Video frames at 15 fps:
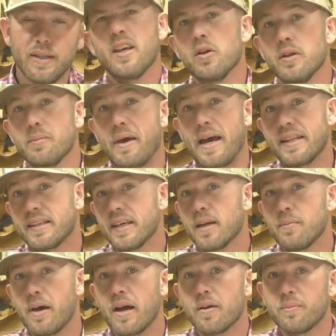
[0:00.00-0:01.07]
The only bad thing
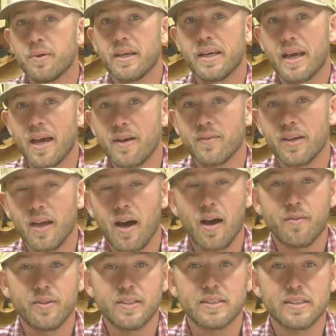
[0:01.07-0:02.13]
about them being heavy,
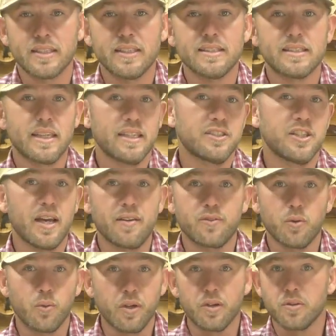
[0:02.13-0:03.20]
obviously, is that you have
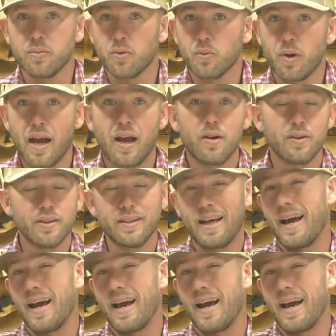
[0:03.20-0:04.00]
to wheel them around.